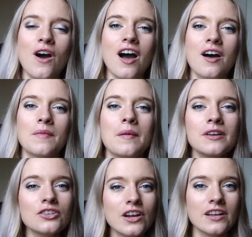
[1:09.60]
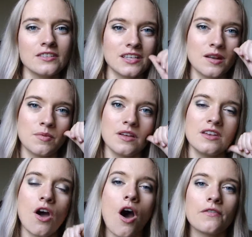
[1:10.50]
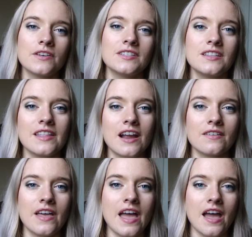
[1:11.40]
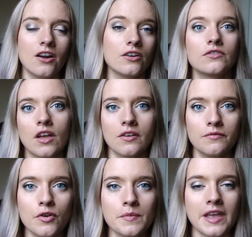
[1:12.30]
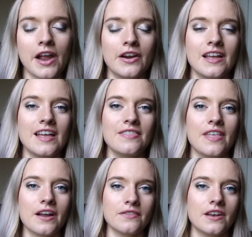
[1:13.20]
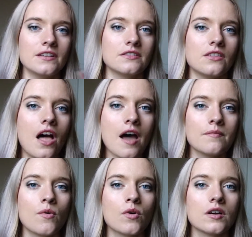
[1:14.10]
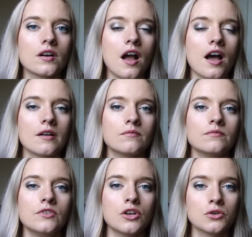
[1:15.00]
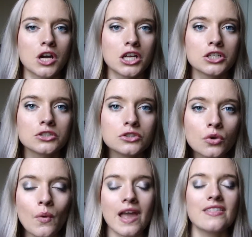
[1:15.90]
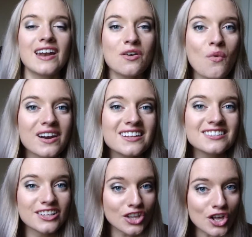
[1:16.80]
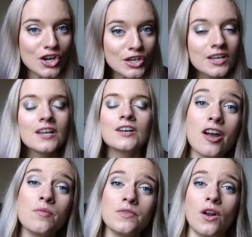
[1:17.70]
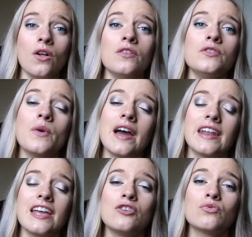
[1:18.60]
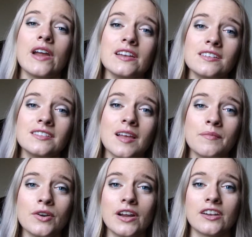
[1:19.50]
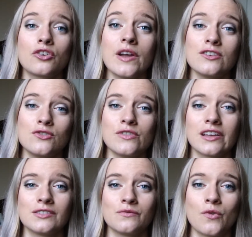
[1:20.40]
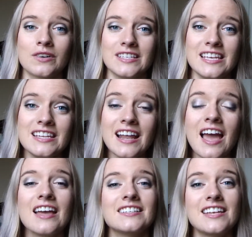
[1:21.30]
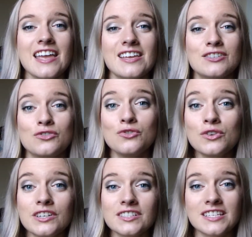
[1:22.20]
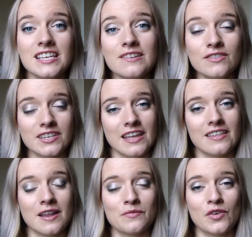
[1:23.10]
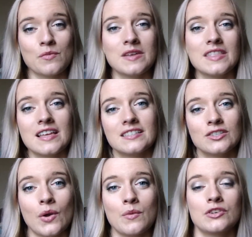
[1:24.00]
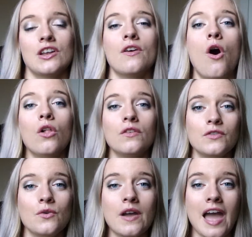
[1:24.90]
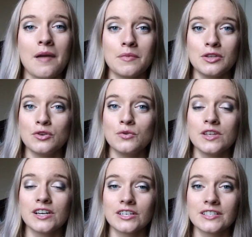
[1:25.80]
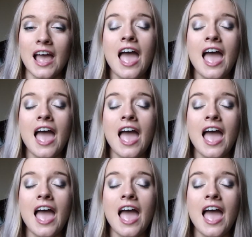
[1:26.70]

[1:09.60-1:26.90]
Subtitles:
I'm going to try and set up an office in there that, or a filming area in there that is a lot more, you know, kind of the way that I want it to look. I hope that all of you had a great December and a great 2014. Today is New Year's Eve, the day that I'm filming this, so I wish all of you a happy New Year's